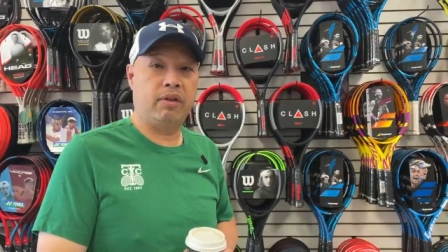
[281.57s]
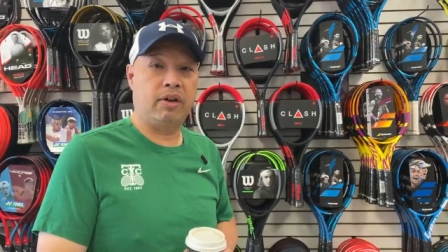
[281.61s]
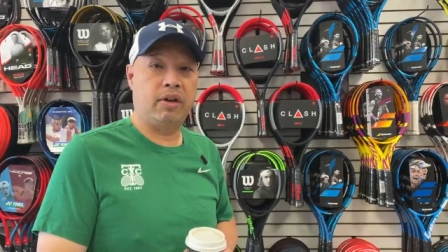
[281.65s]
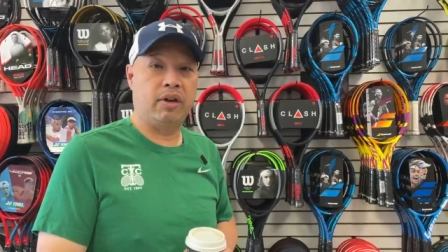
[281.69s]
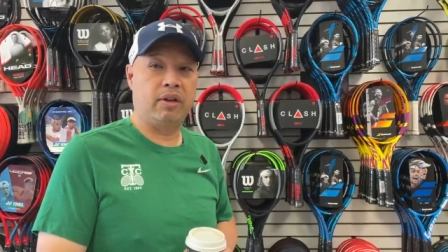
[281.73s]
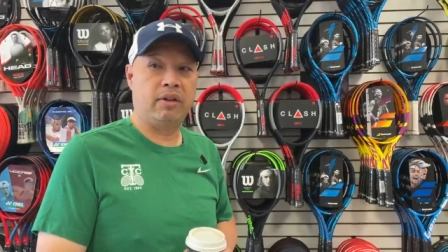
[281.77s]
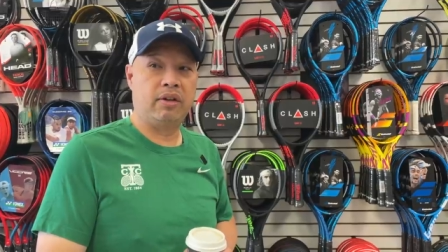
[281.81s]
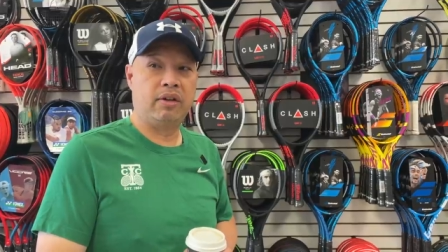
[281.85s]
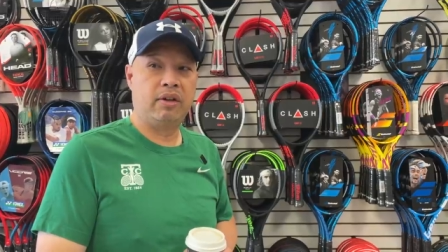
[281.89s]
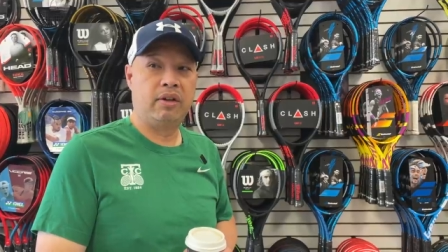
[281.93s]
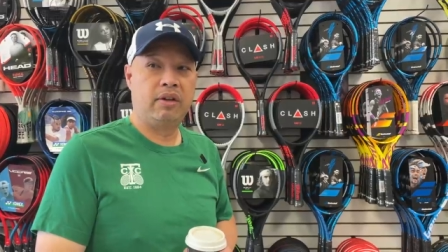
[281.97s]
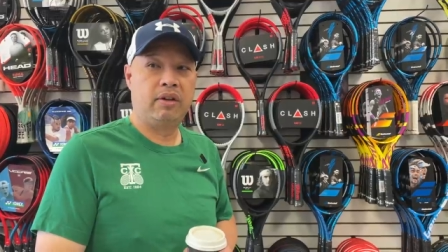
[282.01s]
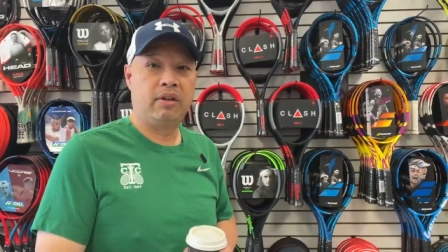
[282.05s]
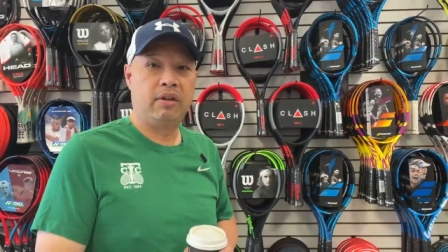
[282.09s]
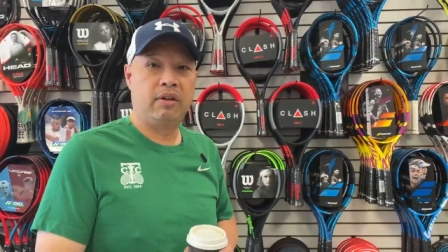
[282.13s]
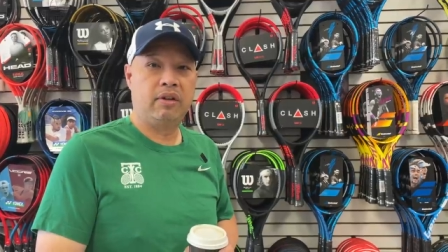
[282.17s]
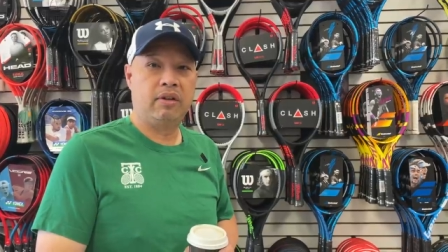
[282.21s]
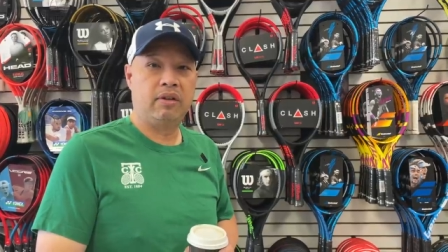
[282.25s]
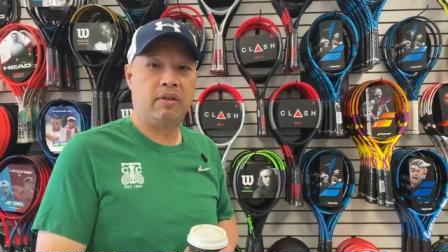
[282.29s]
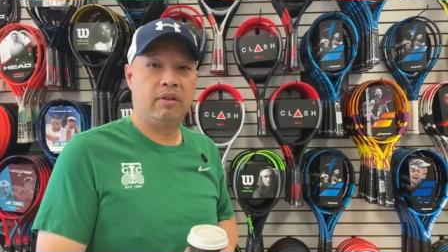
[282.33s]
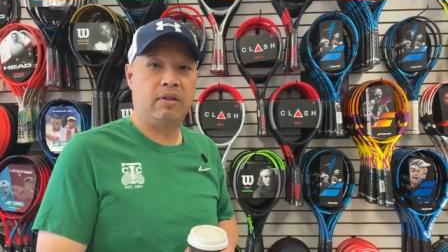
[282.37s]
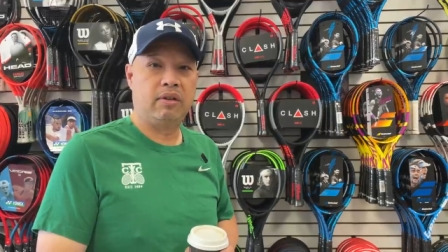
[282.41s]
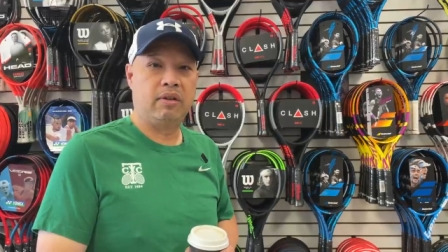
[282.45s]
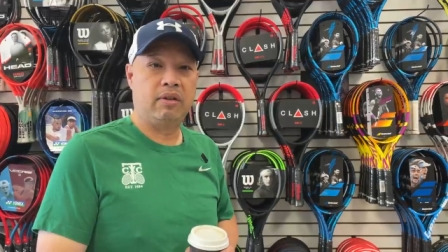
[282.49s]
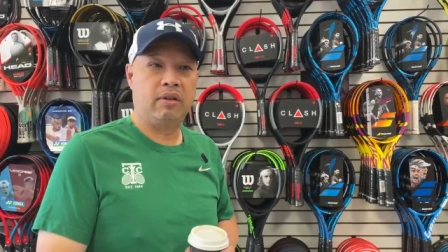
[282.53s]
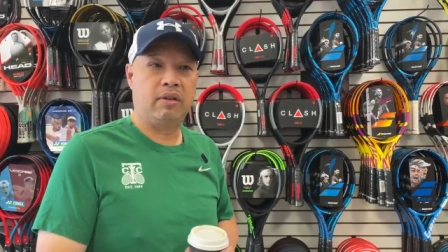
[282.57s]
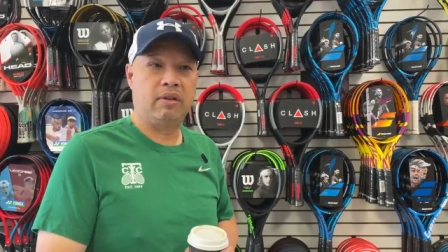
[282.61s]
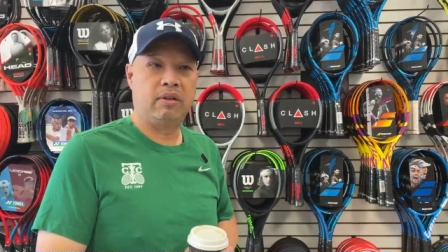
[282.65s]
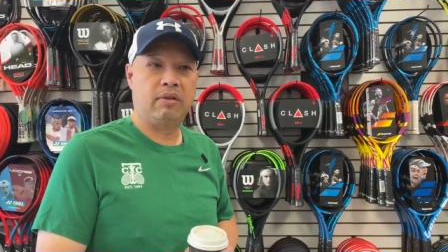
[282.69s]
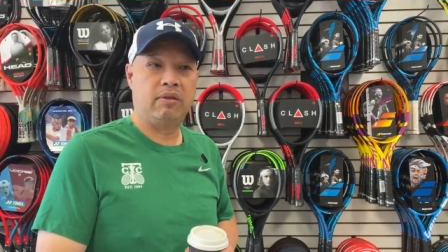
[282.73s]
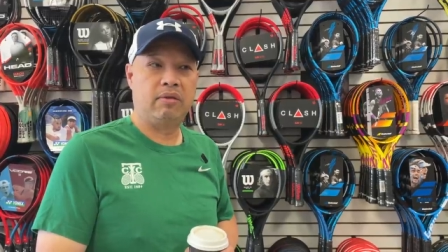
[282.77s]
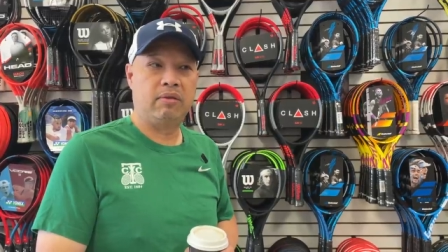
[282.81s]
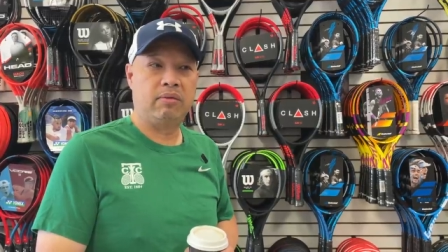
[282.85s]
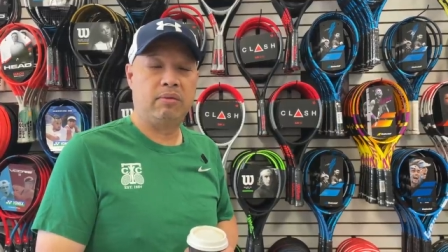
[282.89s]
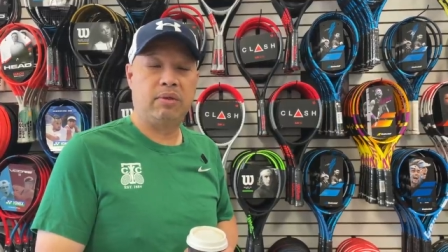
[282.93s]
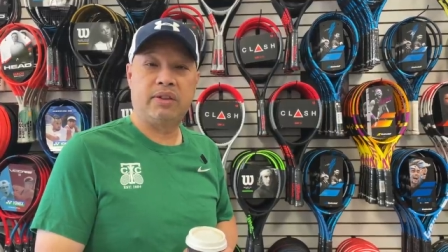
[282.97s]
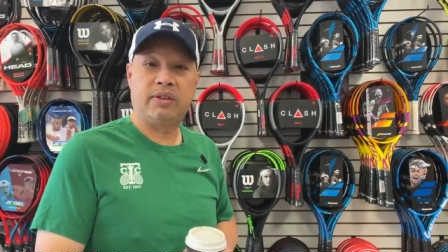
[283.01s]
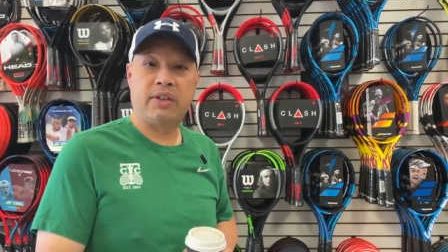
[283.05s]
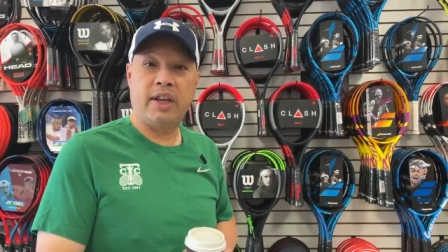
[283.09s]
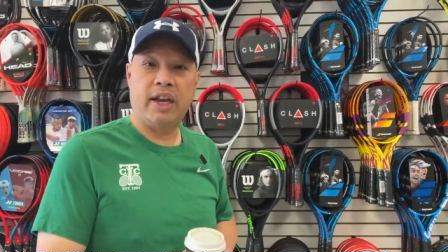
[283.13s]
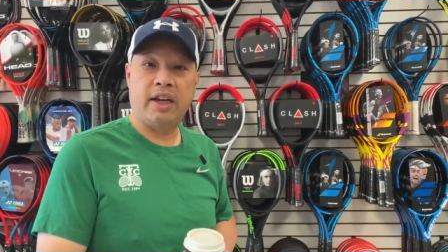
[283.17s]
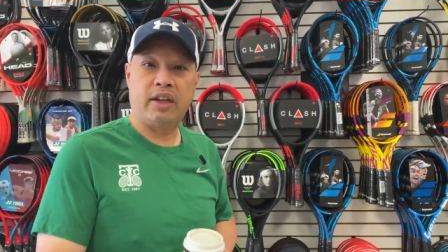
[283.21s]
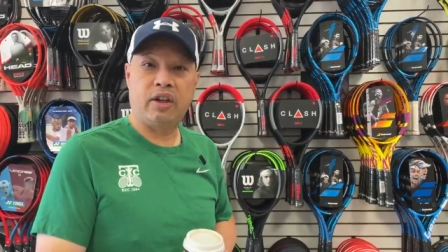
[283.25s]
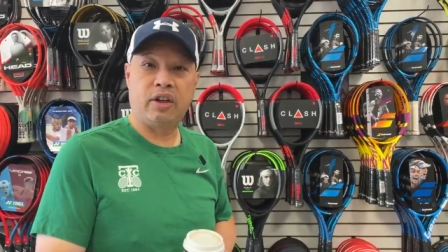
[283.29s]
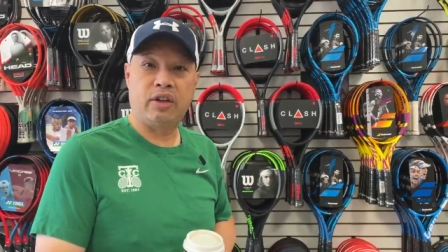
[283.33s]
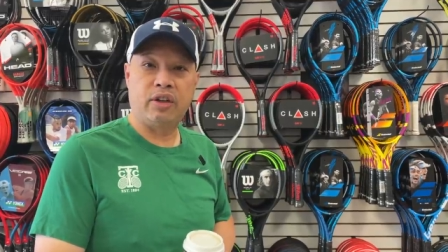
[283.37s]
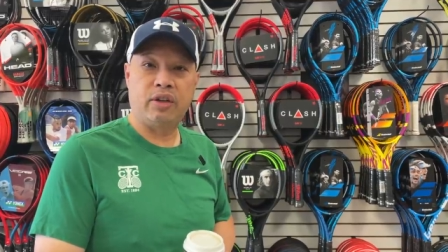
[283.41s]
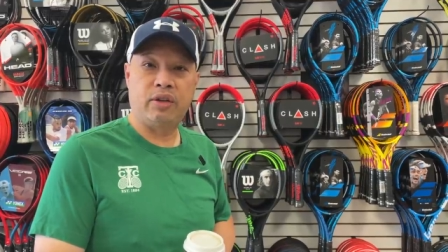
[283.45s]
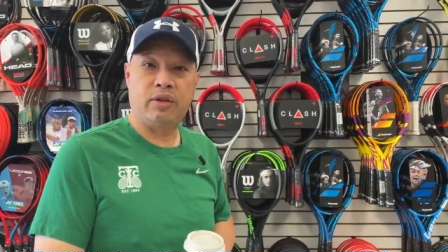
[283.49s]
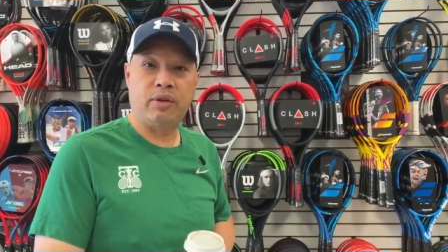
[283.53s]
on. Oh, what's that
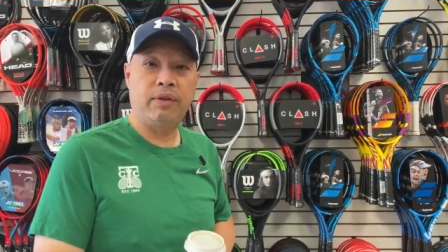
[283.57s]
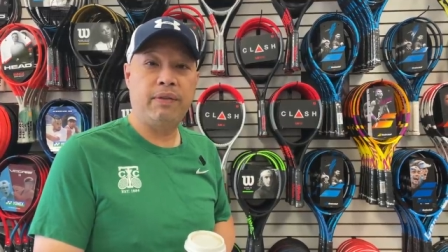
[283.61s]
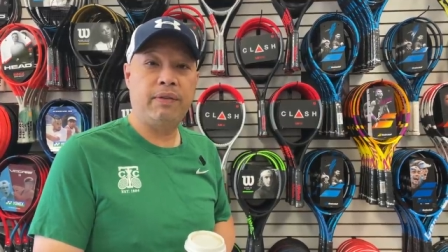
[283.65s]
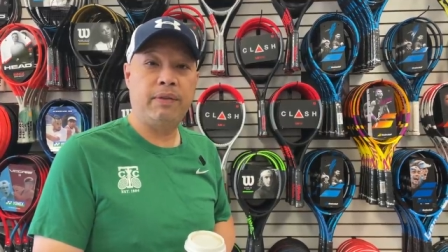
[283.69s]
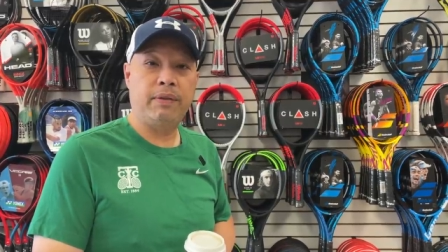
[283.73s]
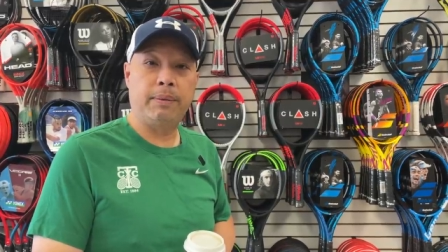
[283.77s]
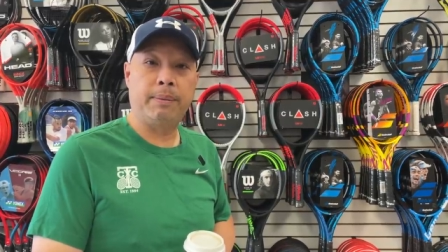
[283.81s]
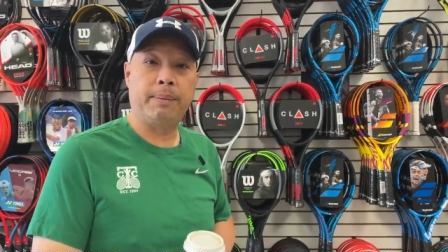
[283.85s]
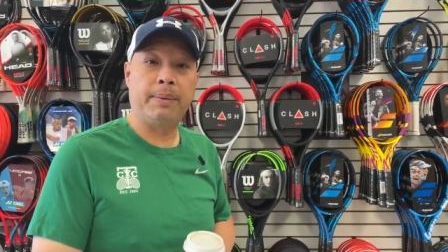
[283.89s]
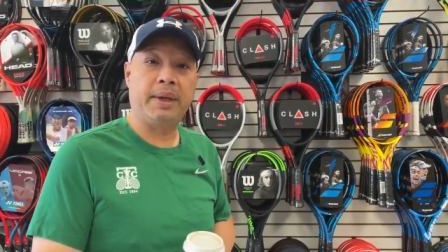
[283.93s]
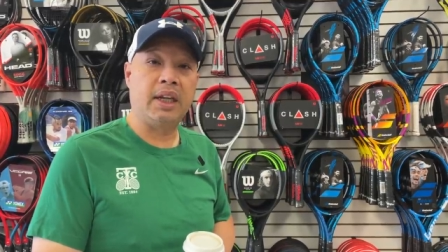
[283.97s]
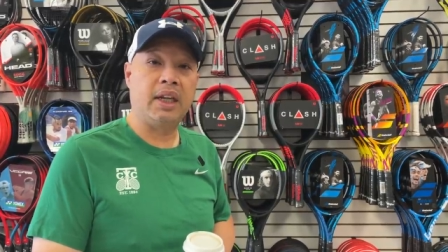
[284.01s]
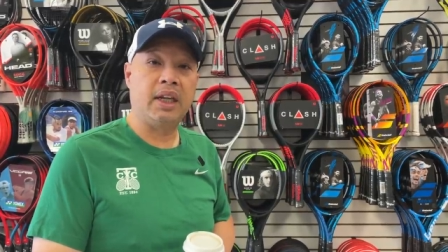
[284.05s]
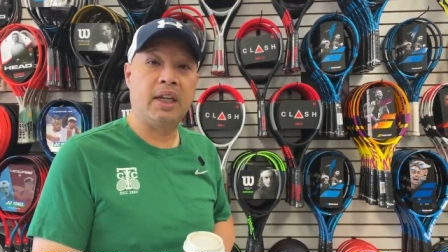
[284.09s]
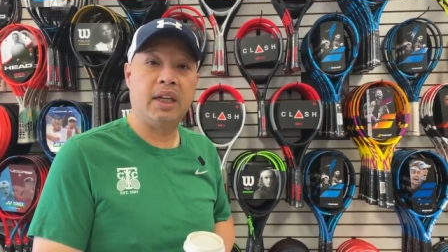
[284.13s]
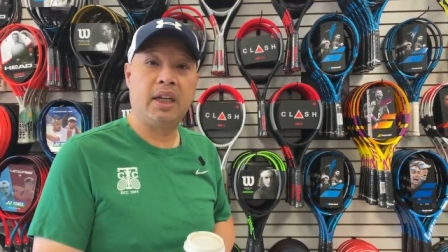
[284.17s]
gonna do for me?